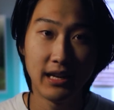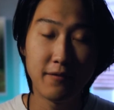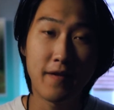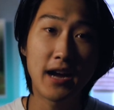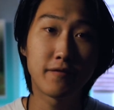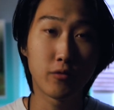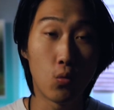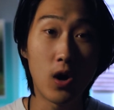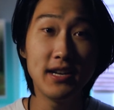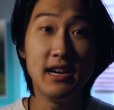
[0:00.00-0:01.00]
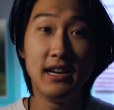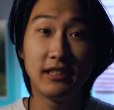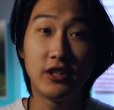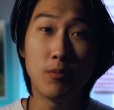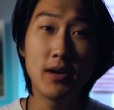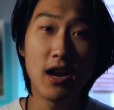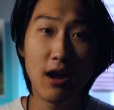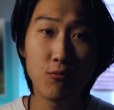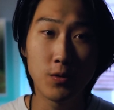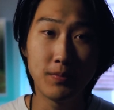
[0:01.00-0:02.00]
In fact, for one, Guillaume and
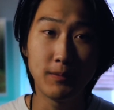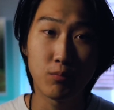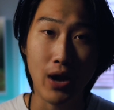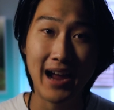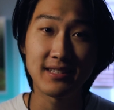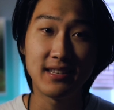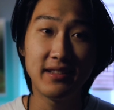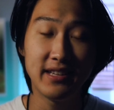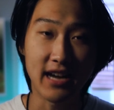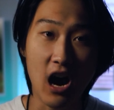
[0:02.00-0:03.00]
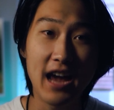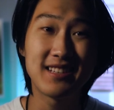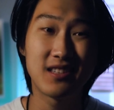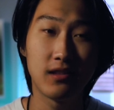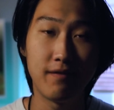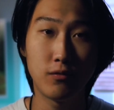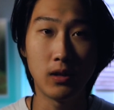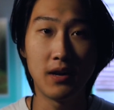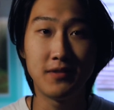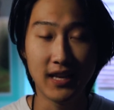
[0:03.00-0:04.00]
I will be practicing the highest
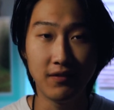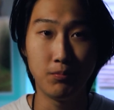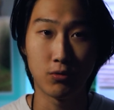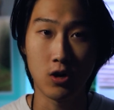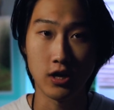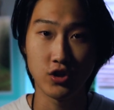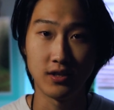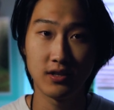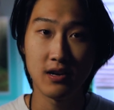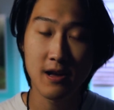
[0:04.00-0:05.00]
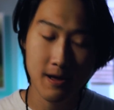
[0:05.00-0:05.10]
level of safety precautions.